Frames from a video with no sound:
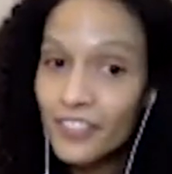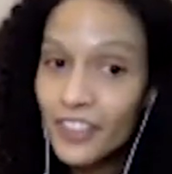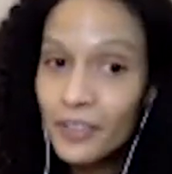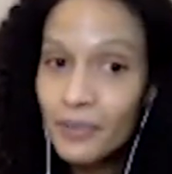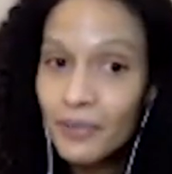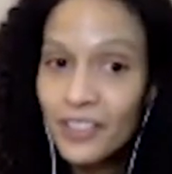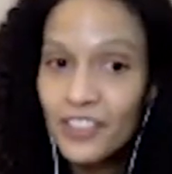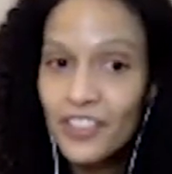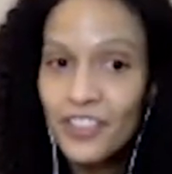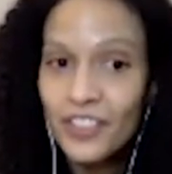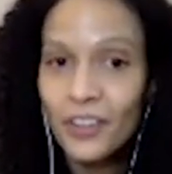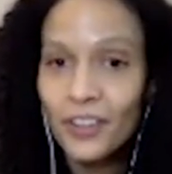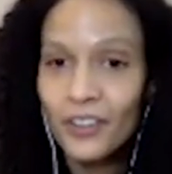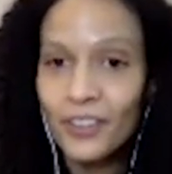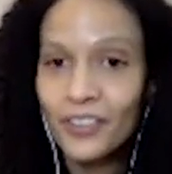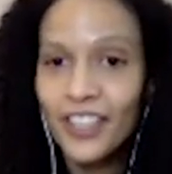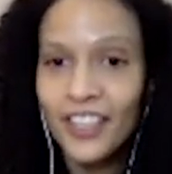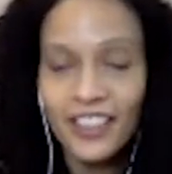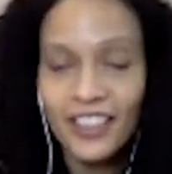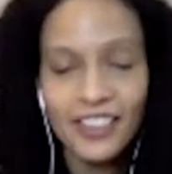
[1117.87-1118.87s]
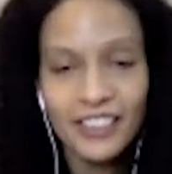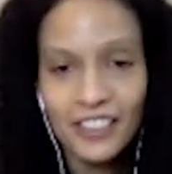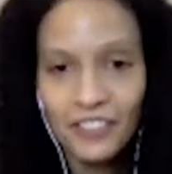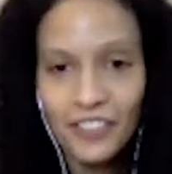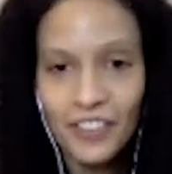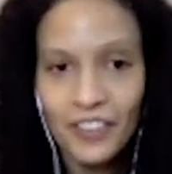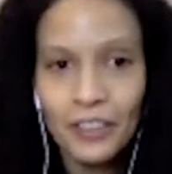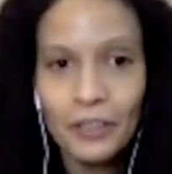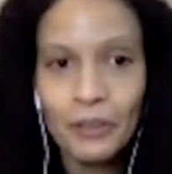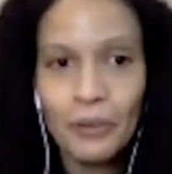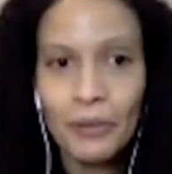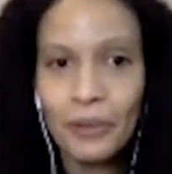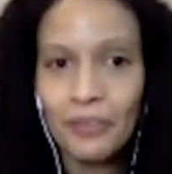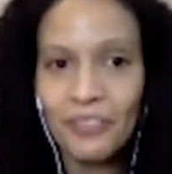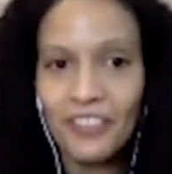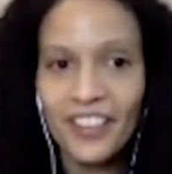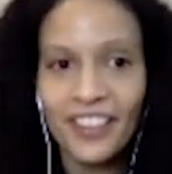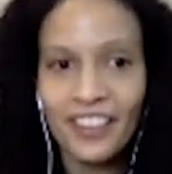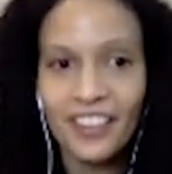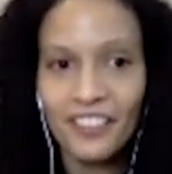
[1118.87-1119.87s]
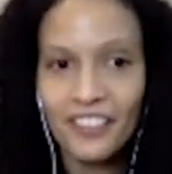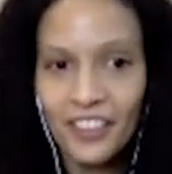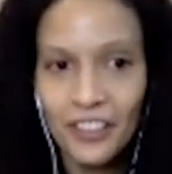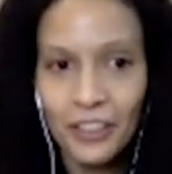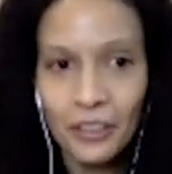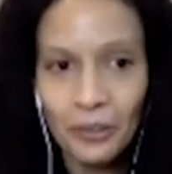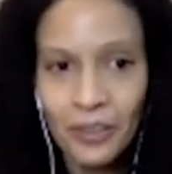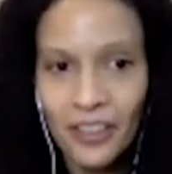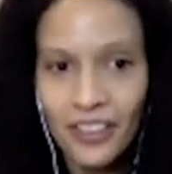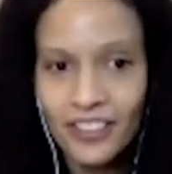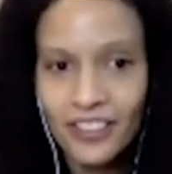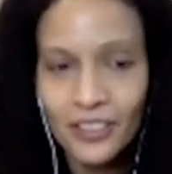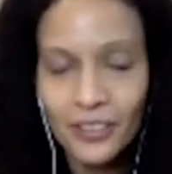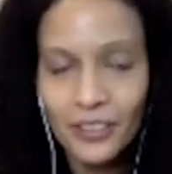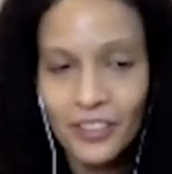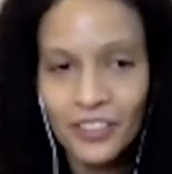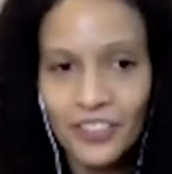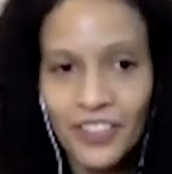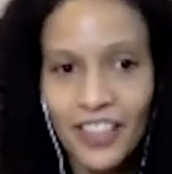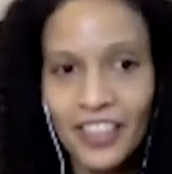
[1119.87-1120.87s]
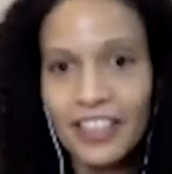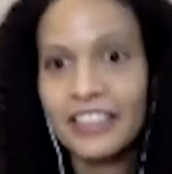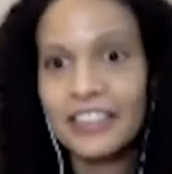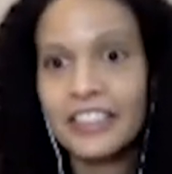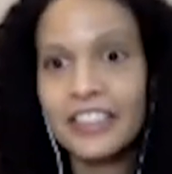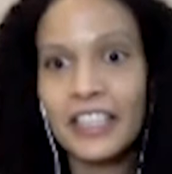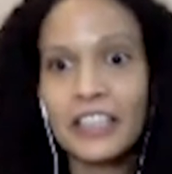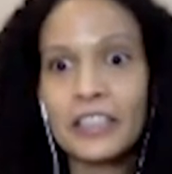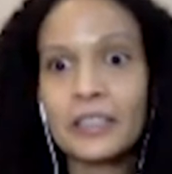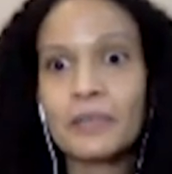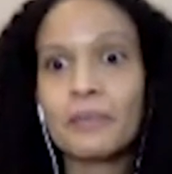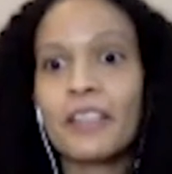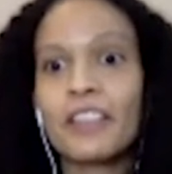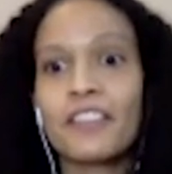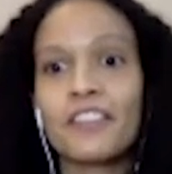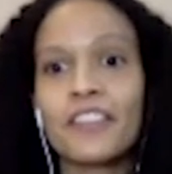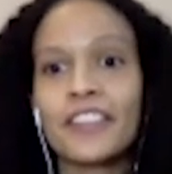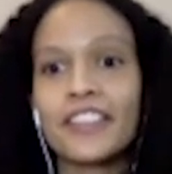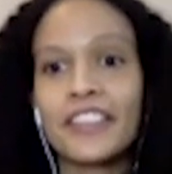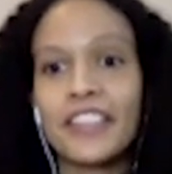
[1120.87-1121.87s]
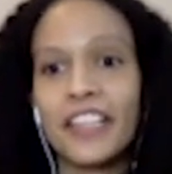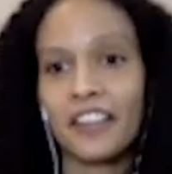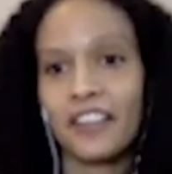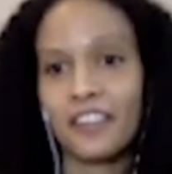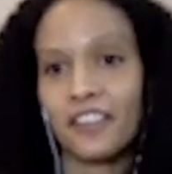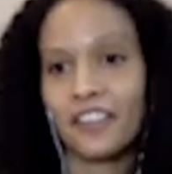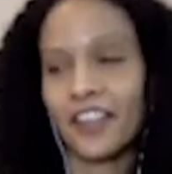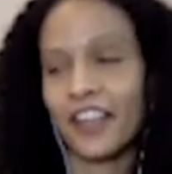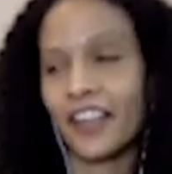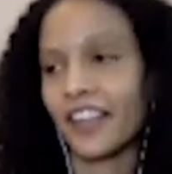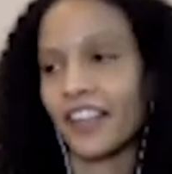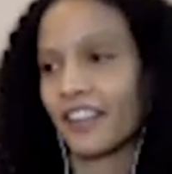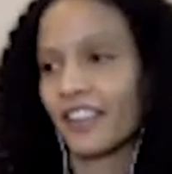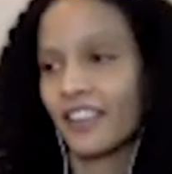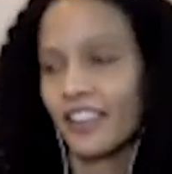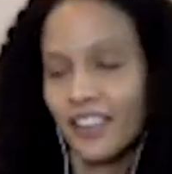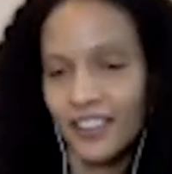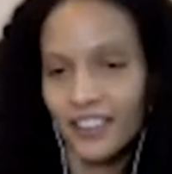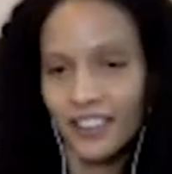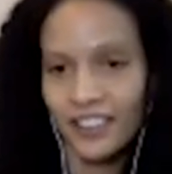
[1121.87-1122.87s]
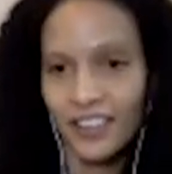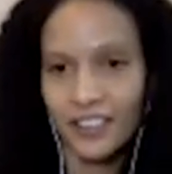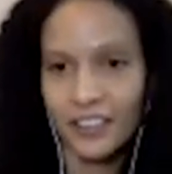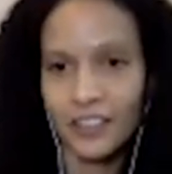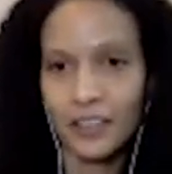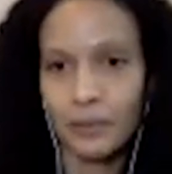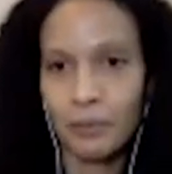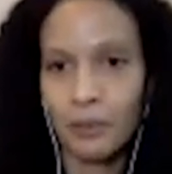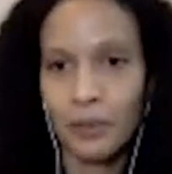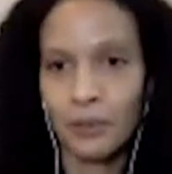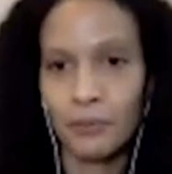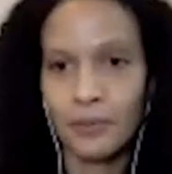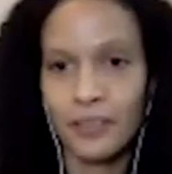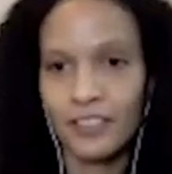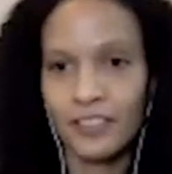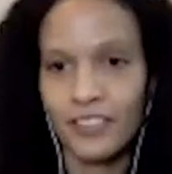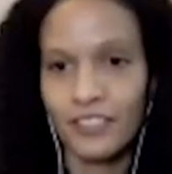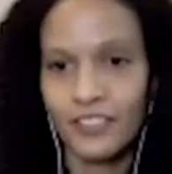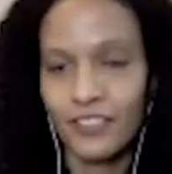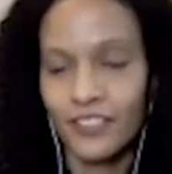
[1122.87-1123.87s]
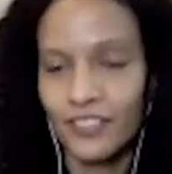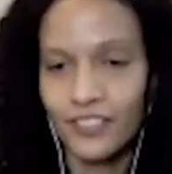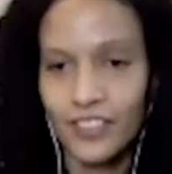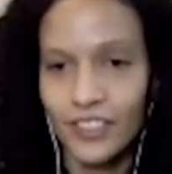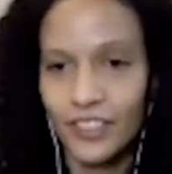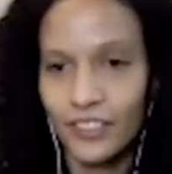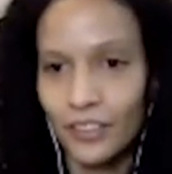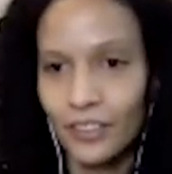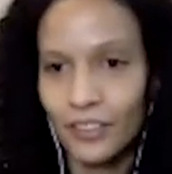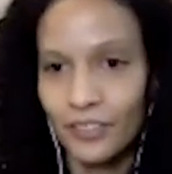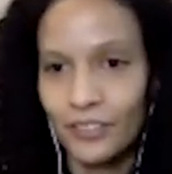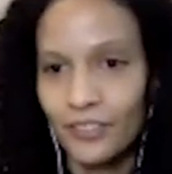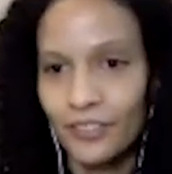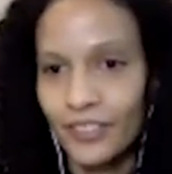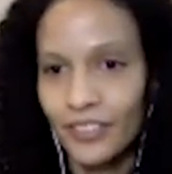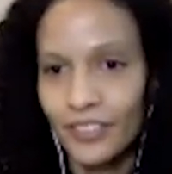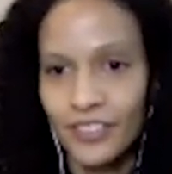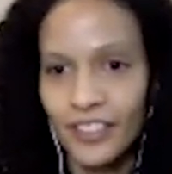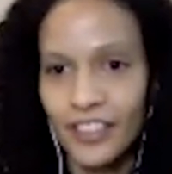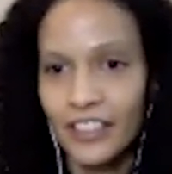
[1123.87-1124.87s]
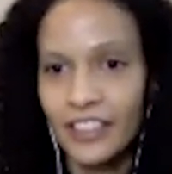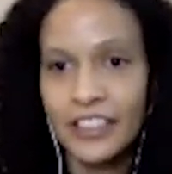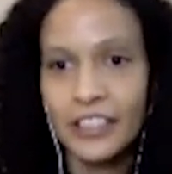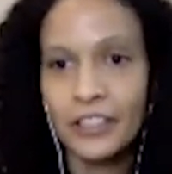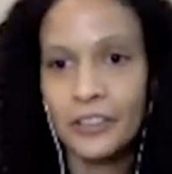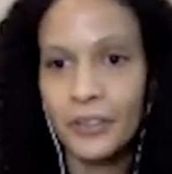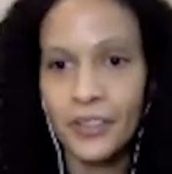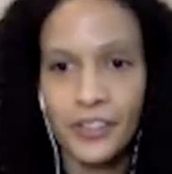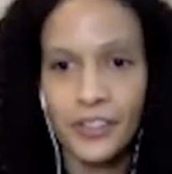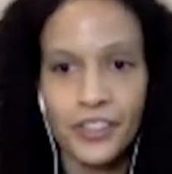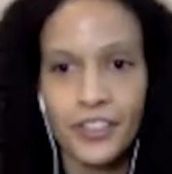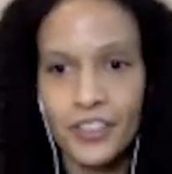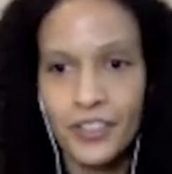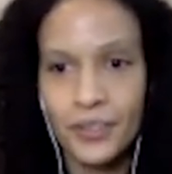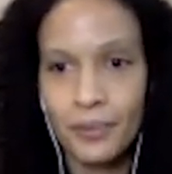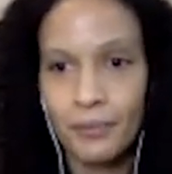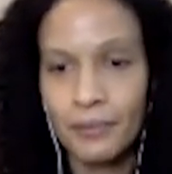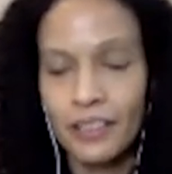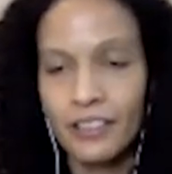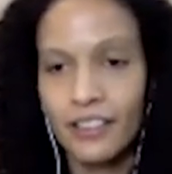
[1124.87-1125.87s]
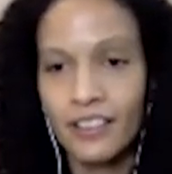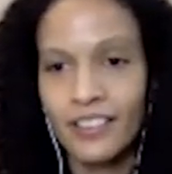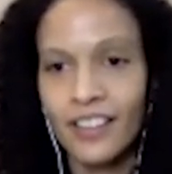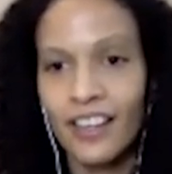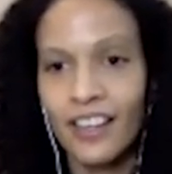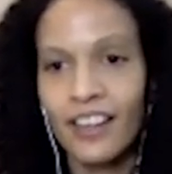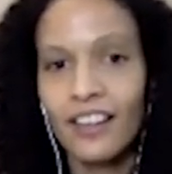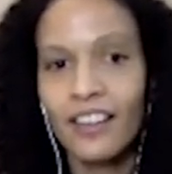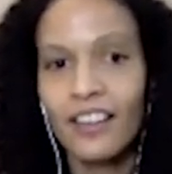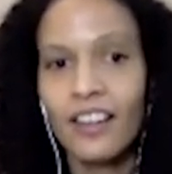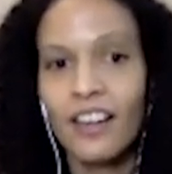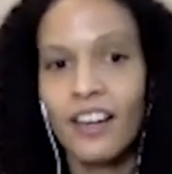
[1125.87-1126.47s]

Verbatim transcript: very much so. Like it's a very quick read, a very quick sort of like assessment of the state of like the Department of, you know, the Interior or something like that.